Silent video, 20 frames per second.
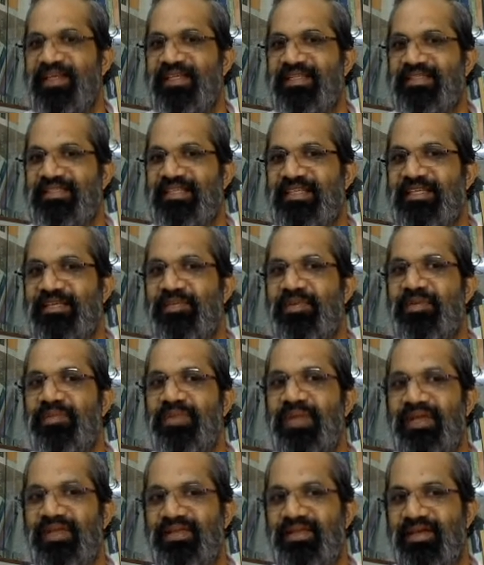is determined
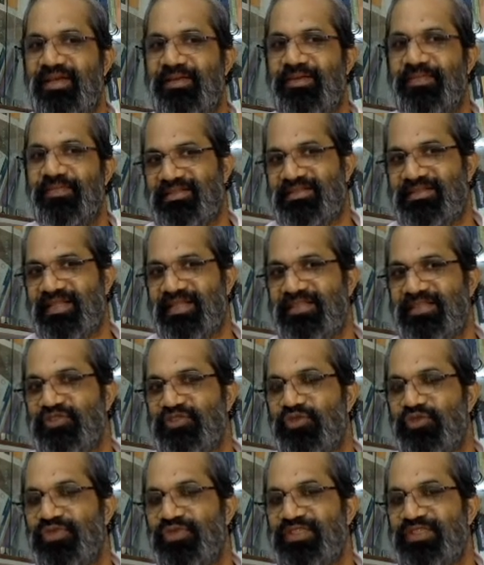by the
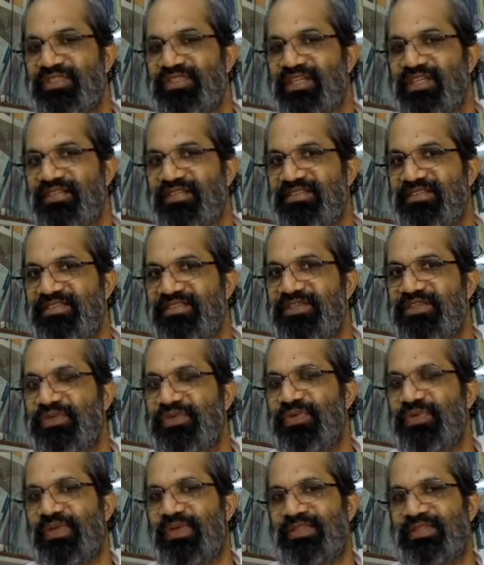sense of its
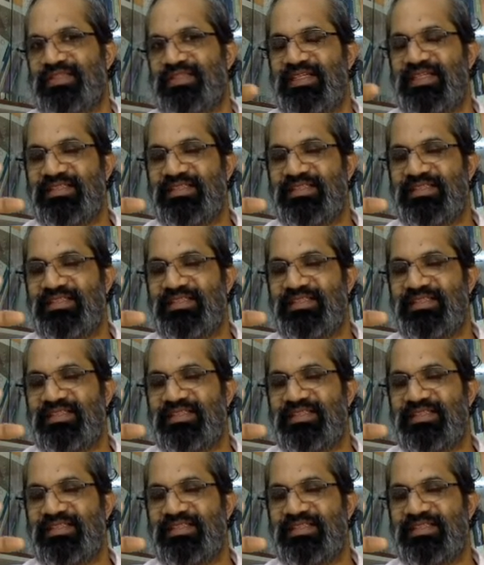constituents,